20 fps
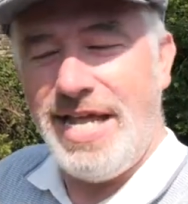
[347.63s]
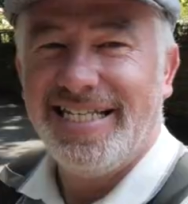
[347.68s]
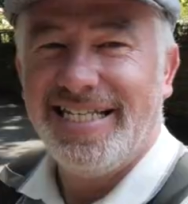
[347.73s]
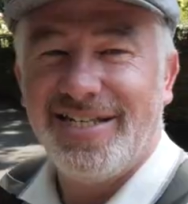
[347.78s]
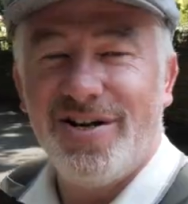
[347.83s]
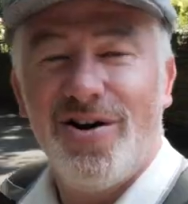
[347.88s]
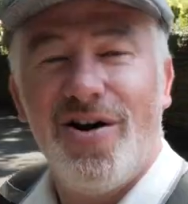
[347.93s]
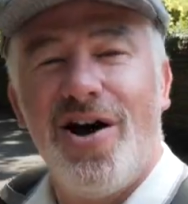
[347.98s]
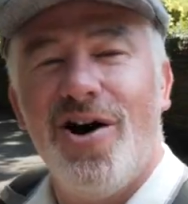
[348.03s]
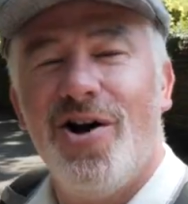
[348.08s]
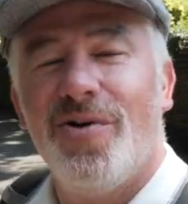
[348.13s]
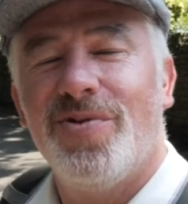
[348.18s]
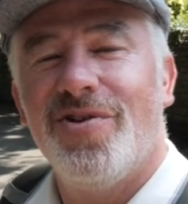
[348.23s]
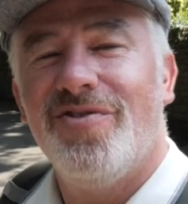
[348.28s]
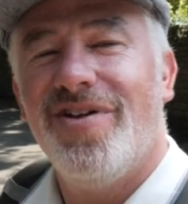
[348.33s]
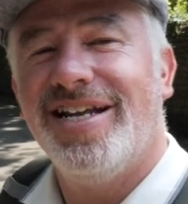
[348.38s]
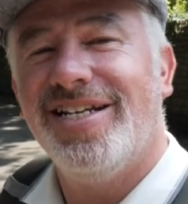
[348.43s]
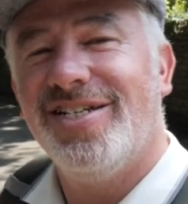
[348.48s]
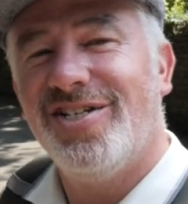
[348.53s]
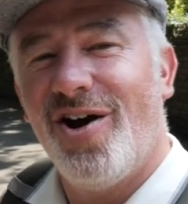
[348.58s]
So I hope
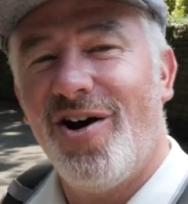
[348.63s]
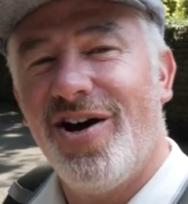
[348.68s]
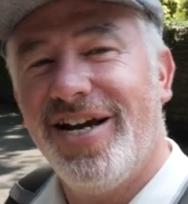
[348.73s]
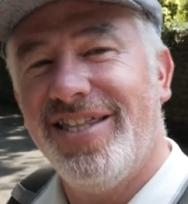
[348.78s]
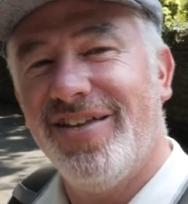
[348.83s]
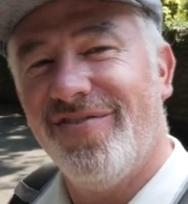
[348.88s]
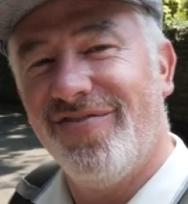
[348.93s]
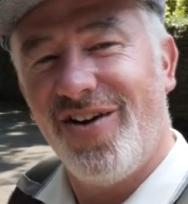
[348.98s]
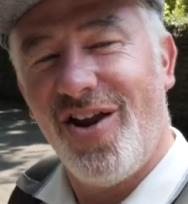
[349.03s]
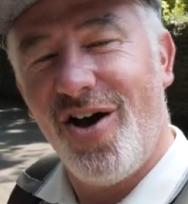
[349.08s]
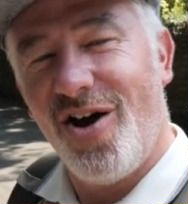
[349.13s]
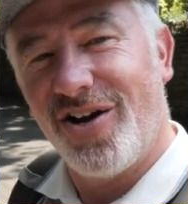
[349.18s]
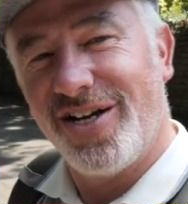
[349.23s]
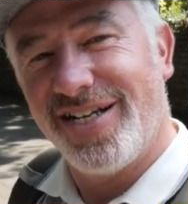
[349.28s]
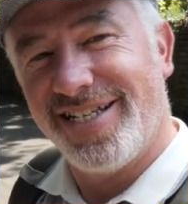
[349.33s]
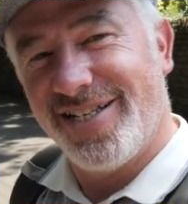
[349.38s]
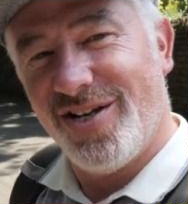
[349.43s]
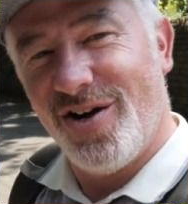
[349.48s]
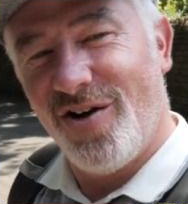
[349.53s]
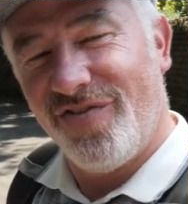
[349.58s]
you're enjoying the
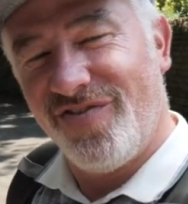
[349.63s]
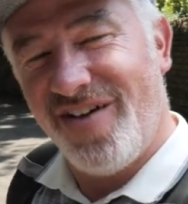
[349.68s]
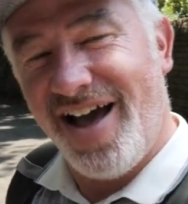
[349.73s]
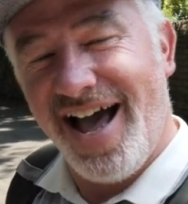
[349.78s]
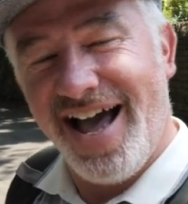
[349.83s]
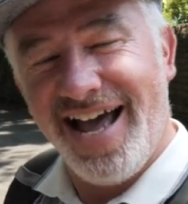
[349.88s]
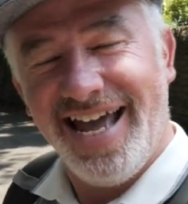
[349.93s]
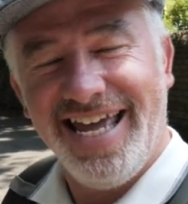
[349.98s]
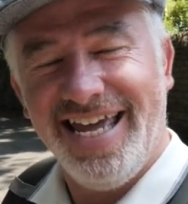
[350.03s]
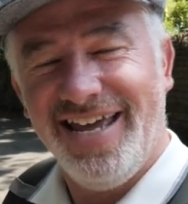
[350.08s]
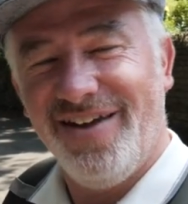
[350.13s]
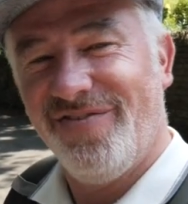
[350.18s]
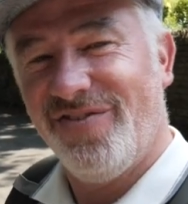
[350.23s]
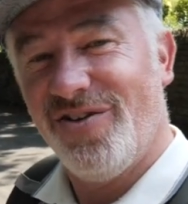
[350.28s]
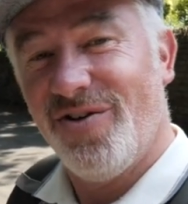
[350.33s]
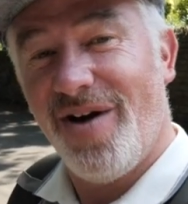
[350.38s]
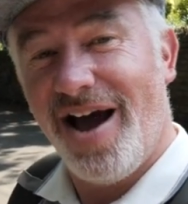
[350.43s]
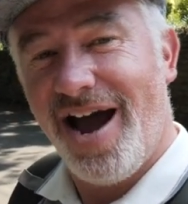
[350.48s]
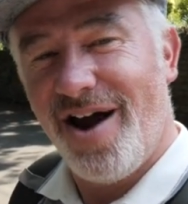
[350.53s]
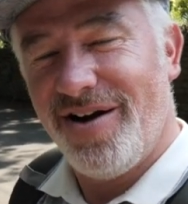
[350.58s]
vlog so far.
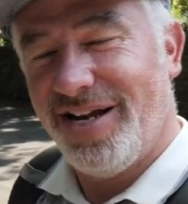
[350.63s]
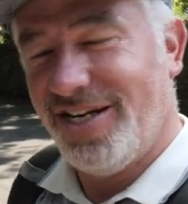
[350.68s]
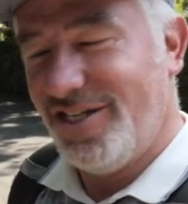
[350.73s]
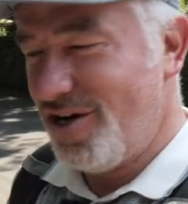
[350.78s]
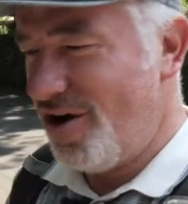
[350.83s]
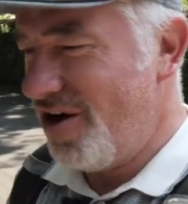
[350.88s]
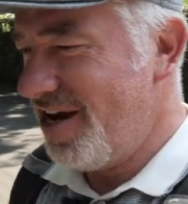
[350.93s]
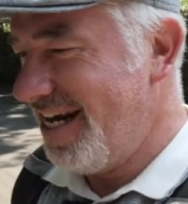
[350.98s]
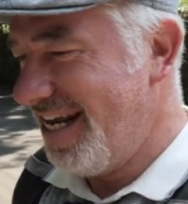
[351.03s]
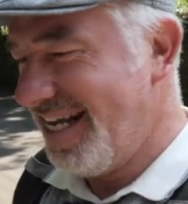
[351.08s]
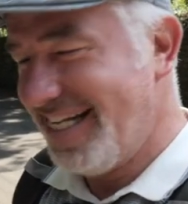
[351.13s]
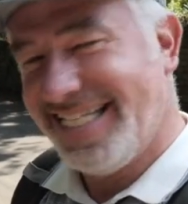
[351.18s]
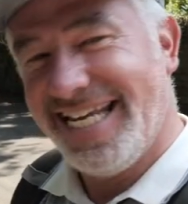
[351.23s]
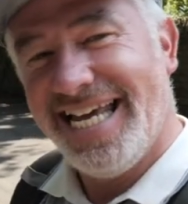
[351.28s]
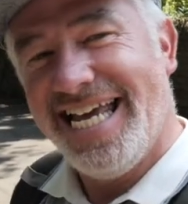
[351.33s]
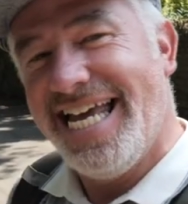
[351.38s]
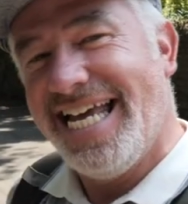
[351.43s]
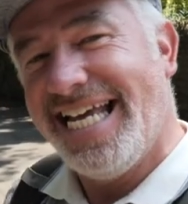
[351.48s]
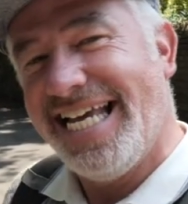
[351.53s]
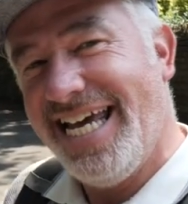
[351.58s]
If you are enjoying it,
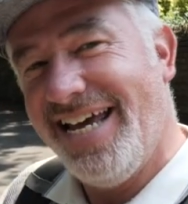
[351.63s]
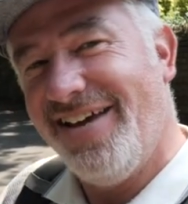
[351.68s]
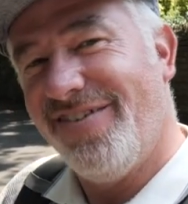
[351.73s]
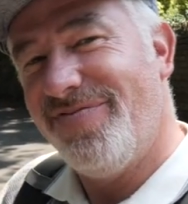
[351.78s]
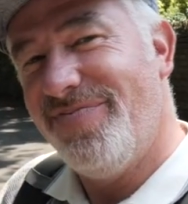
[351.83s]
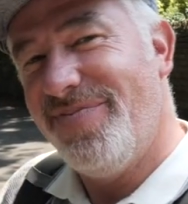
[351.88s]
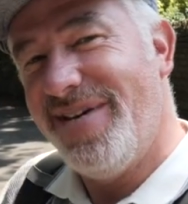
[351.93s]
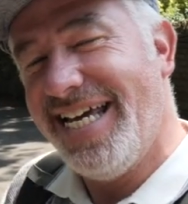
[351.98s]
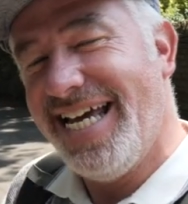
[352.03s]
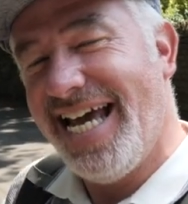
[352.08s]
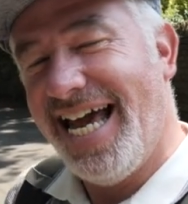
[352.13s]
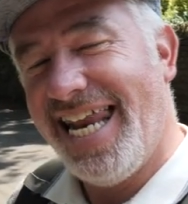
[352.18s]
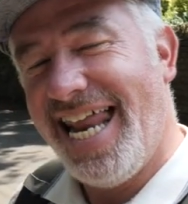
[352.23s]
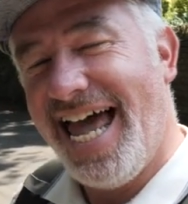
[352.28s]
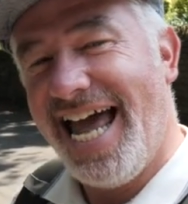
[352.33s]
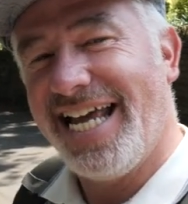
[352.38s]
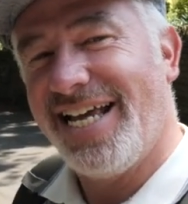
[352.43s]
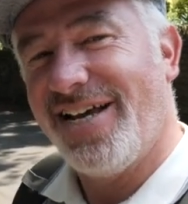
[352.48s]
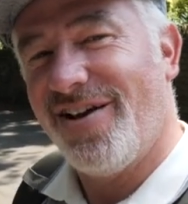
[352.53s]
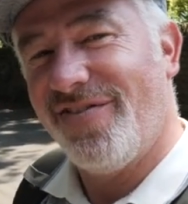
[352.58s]
give me a
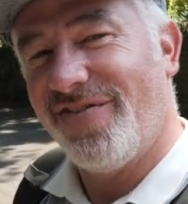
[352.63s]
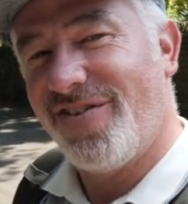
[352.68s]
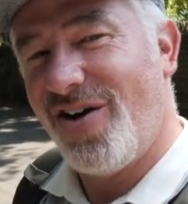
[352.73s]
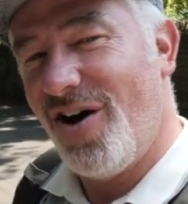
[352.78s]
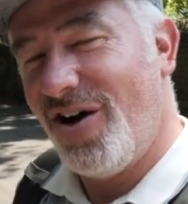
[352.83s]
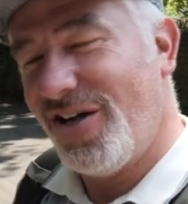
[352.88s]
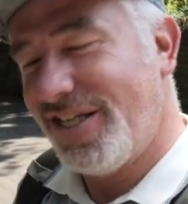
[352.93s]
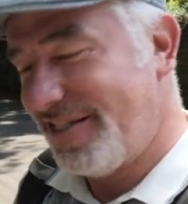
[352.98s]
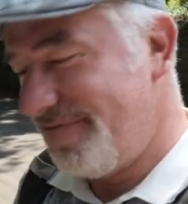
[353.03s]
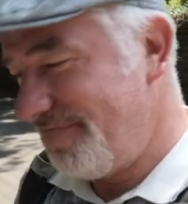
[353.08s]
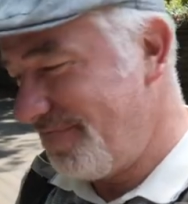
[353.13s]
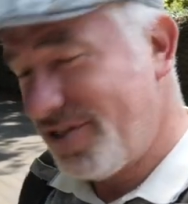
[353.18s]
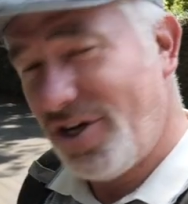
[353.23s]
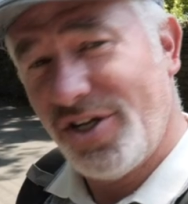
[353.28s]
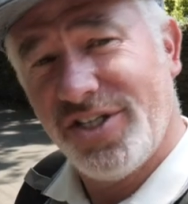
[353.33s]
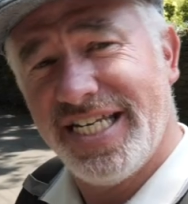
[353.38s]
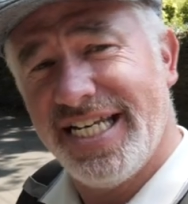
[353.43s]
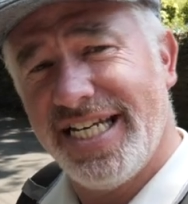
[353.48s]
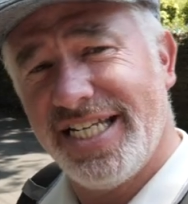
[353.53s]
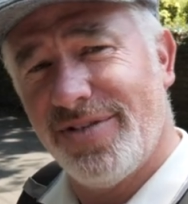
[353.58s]
like, of course.
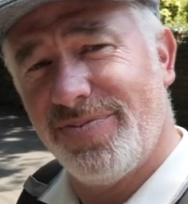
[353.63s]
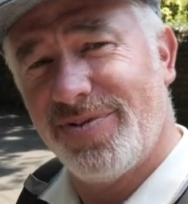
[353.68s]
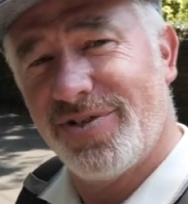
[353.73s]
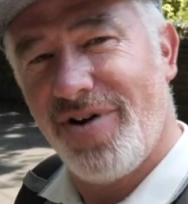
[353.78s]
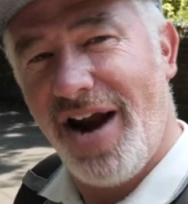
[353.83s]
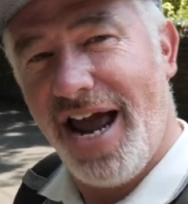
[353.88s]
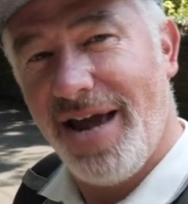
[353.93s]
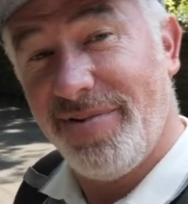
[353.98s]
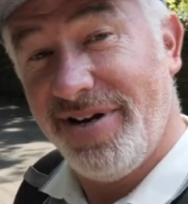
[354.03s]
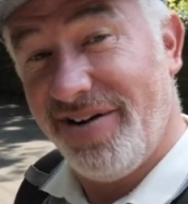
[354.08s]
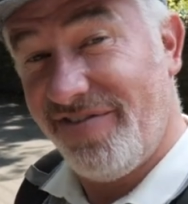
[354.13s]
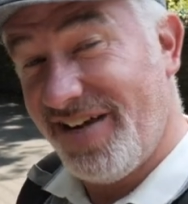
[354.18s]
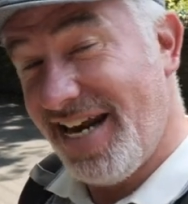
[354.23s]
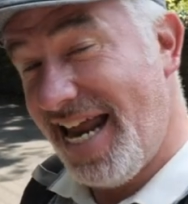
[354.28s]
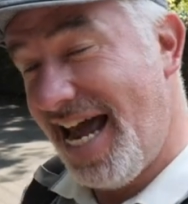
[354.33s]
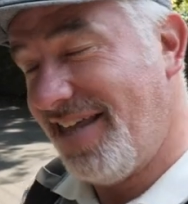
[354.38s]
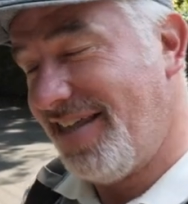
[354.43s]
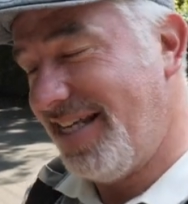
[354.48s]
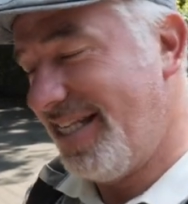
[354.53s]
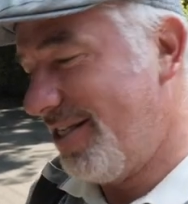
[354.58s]
Consider subscribing if you
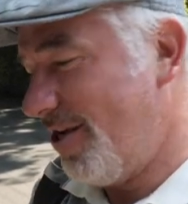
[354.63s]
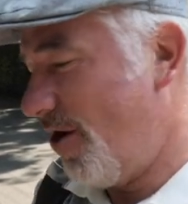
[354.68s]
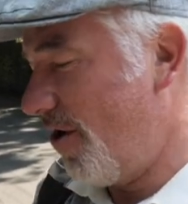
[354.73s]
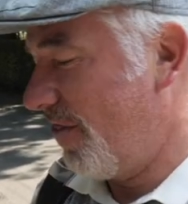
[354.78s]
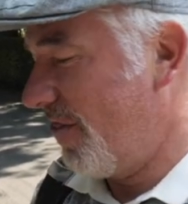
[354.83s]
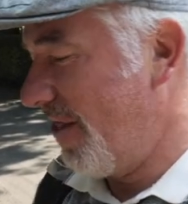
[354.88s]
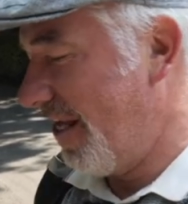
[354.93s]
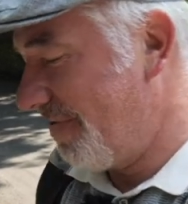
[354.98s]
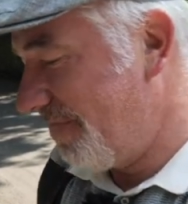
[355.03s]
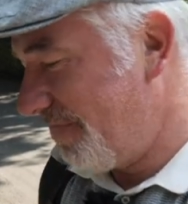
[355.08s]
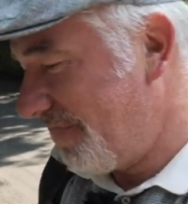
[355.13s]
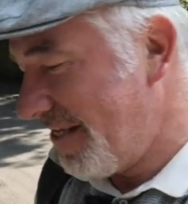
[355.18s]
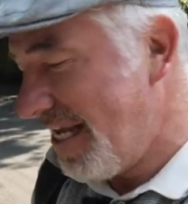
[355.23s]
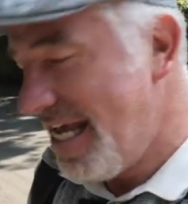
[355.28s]
like this sort of thing.